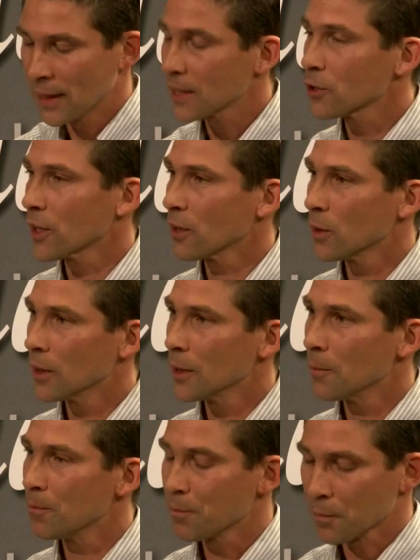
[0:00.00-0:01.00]
The next thing
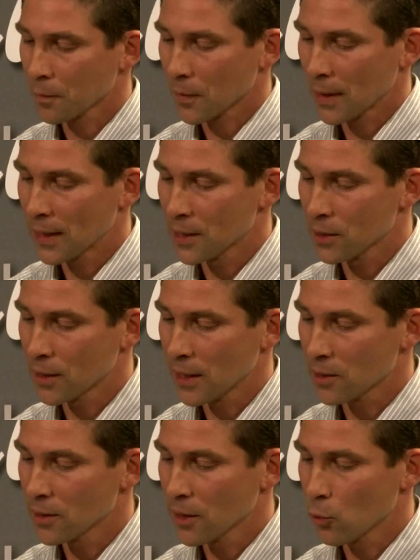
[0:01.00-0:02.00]
is
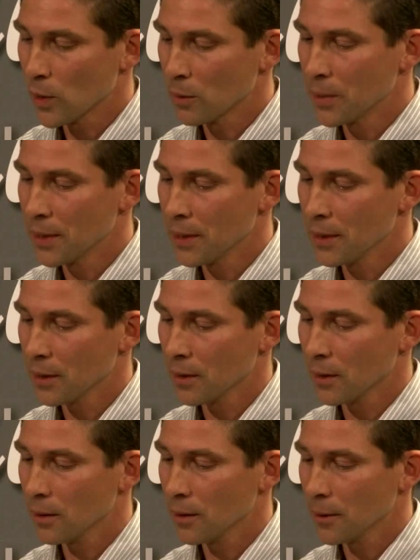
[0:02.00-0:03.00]
that there will be,
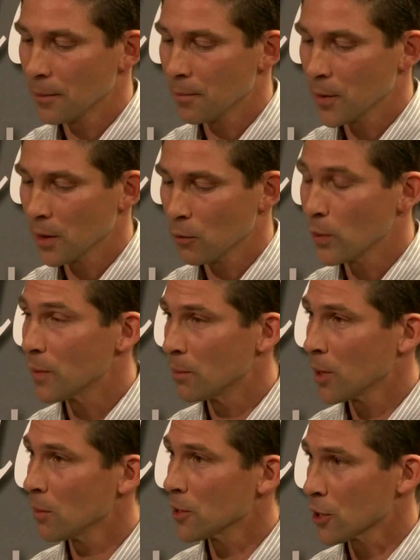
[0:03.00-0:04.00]
with
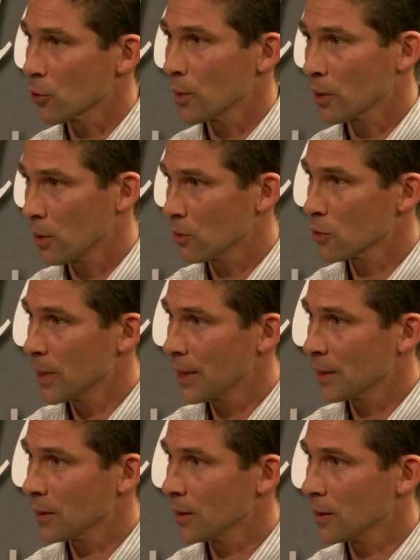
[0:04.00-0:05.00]
my publisher, we're going to
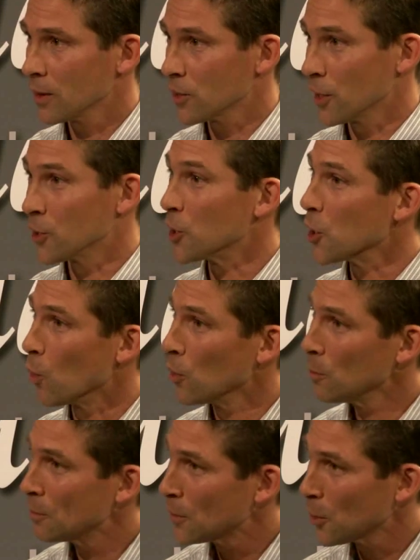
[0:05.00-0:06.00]
make a
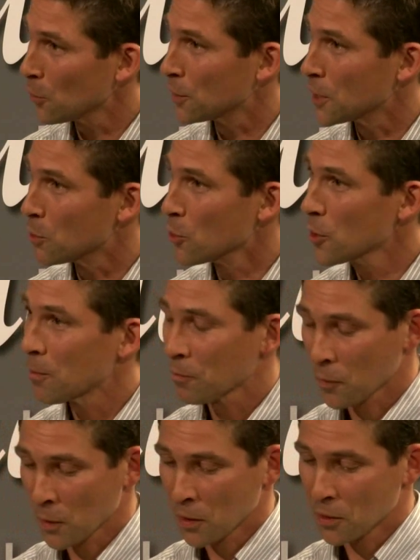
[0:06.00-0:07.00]
sequel of this book.
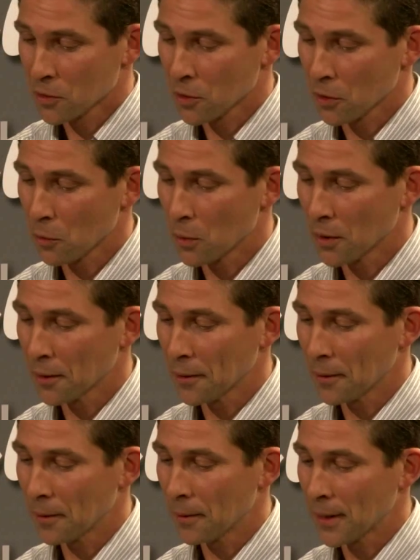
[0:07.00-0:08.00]
So
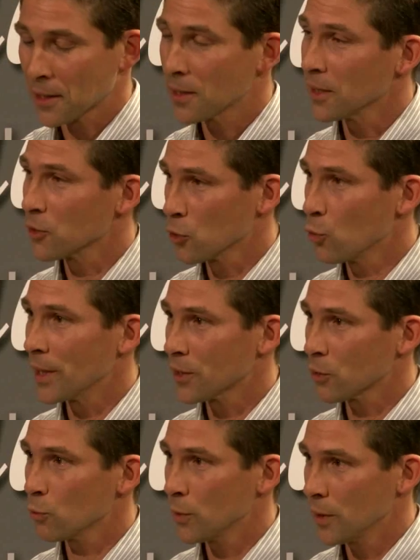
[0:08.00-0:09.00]
actually in 2
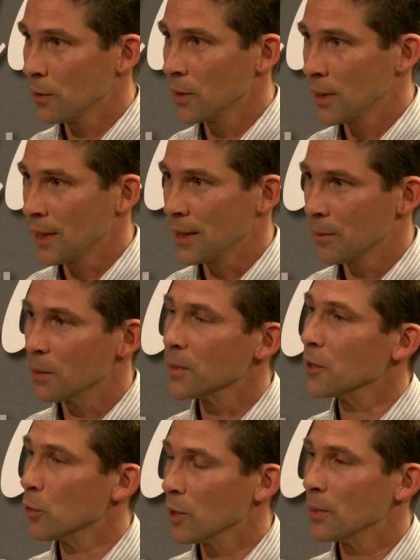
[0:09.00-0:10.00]
weeks, him and
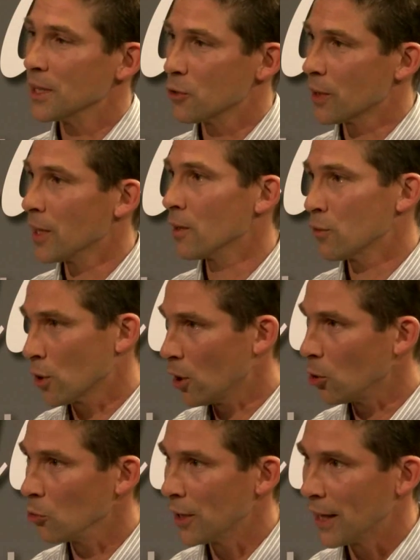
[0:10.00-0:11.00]
me will be together for a
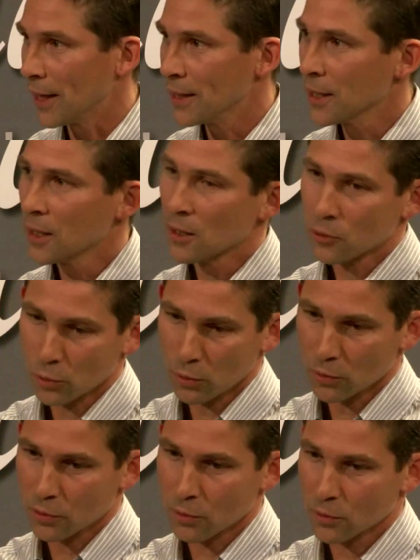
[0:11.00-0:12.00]
whole day
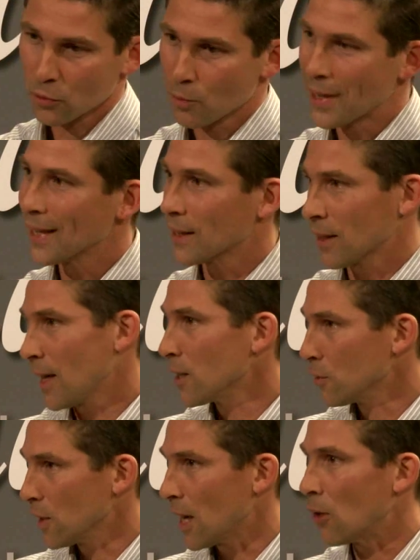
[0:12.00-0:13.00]
to make
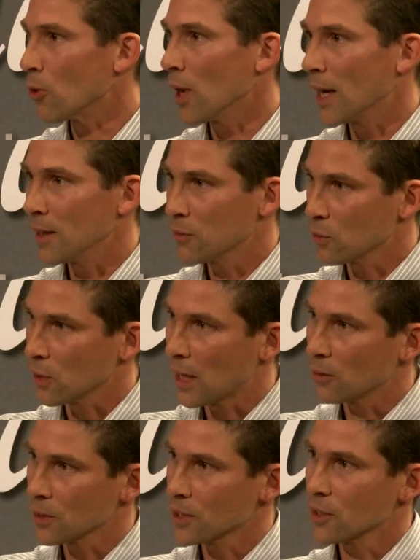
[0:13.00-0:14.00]
kind of an outline for
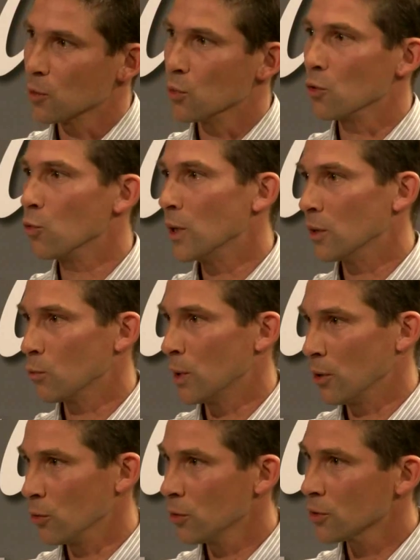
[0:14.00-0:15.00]
how this new book
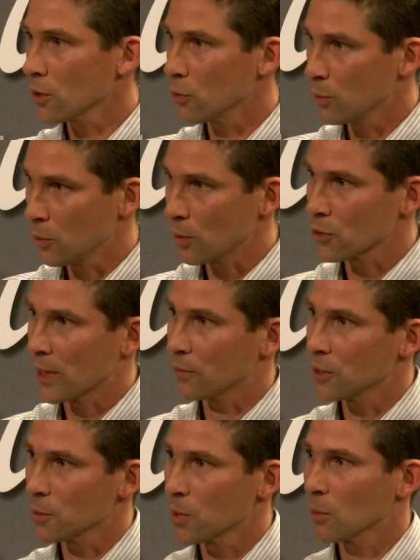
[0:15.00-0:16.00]
will look. So we want to
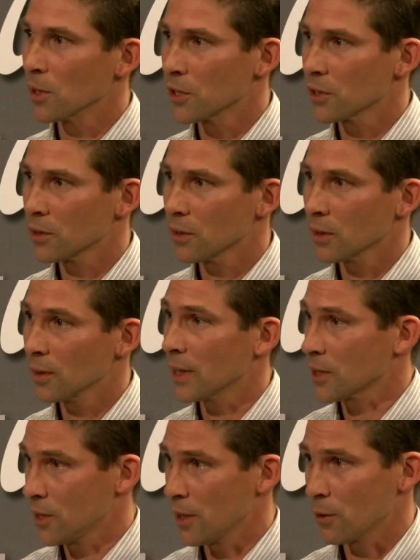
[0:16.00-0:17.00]
have this published
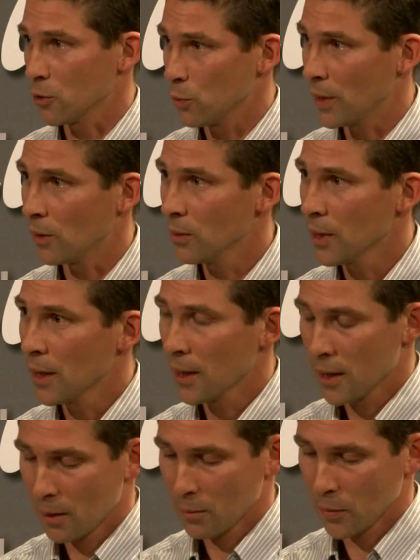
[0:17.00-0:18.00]
next year as well,
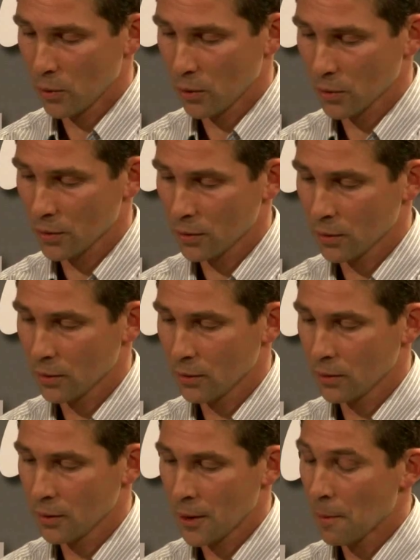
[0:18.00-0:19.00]
because
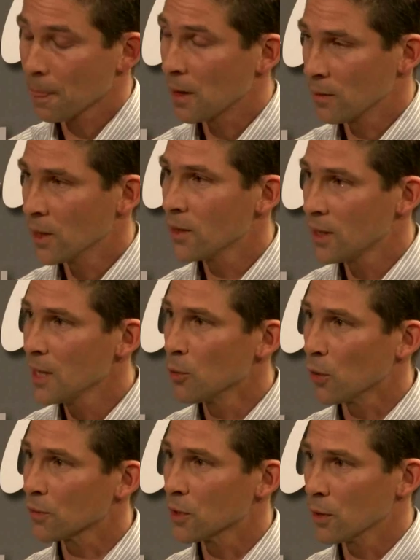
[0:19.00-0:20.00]
the
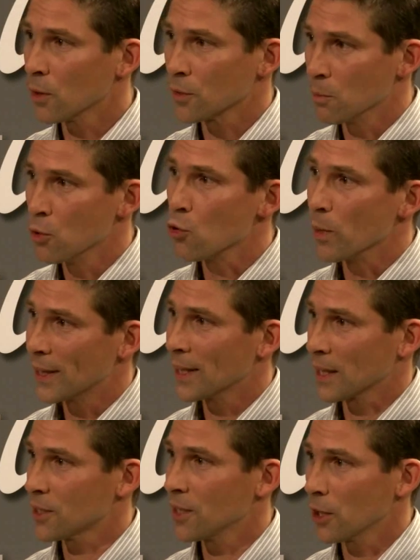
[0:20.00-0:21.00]
theme of the book week
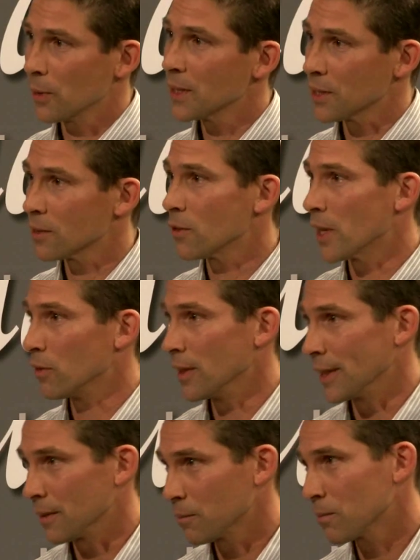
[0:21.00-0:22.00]
next year is
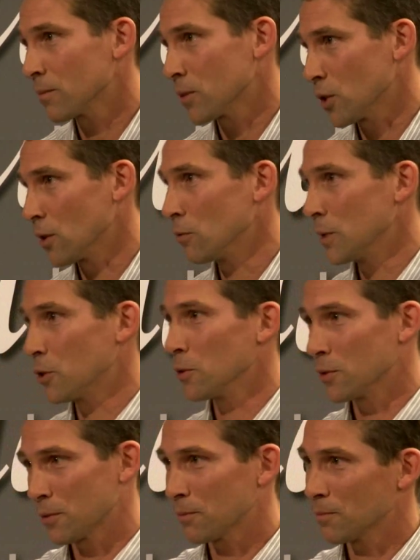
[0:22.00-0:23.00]
traveling. So we
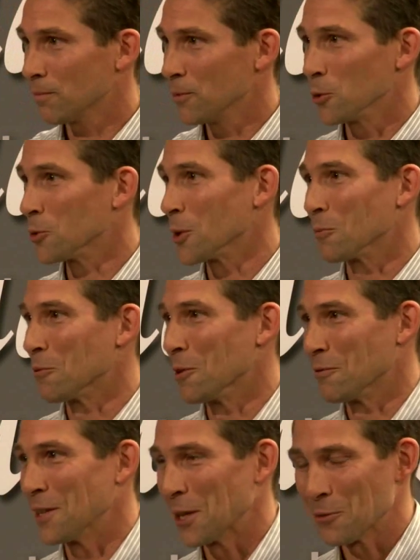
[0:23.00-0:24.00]
should do something
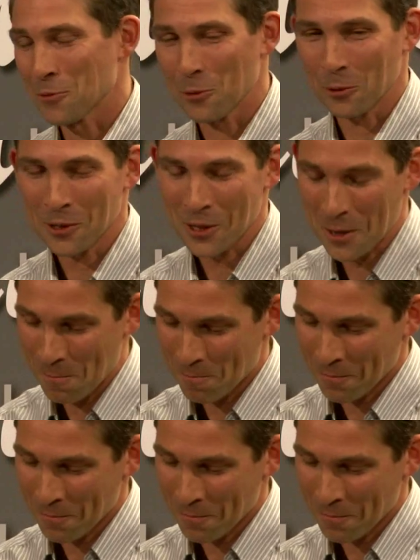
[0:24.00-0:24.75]
with that, of course.